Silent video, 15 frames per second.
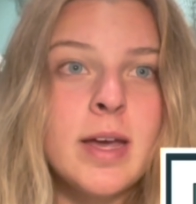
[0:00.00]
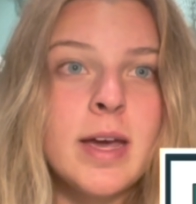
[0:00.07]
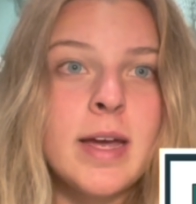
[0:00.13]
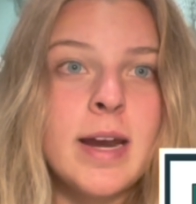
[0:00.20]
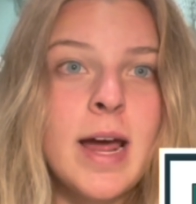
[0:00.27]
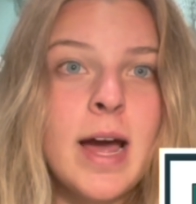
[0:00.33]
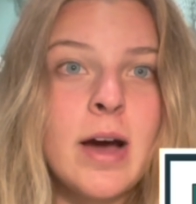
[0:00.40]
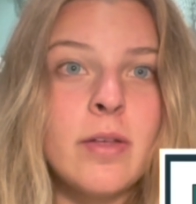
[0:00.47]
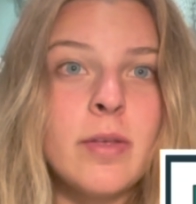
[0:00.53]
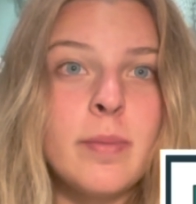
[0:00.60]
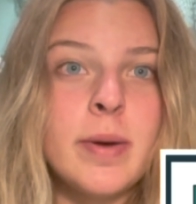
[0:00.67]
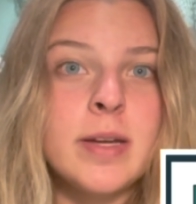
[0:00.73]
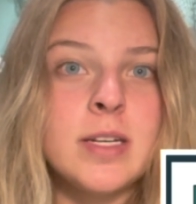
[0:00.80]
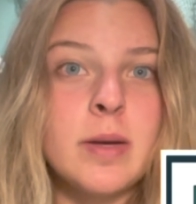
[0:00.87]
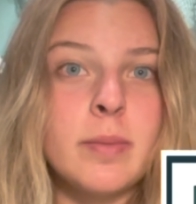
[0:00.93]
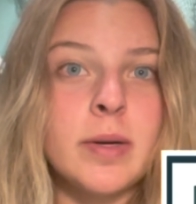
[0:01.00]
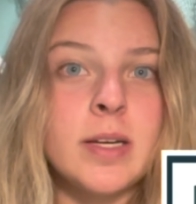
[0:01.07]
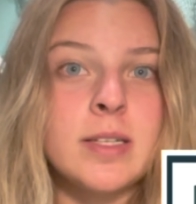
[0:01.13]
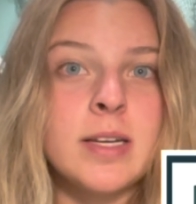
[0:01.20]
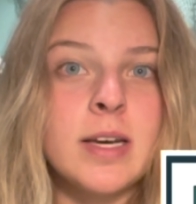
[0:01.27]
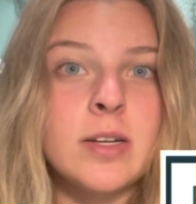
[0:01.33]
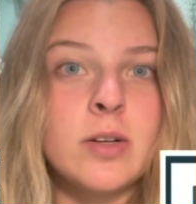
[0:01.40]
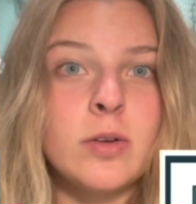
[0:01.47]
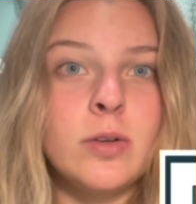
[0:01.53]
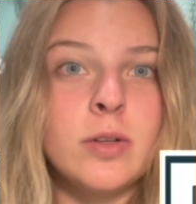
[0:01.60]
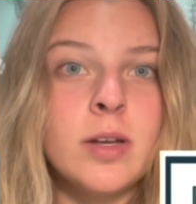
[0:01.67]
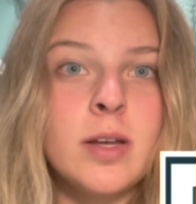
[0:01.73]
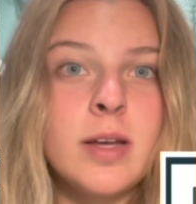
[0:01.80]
and how the pandemic is handled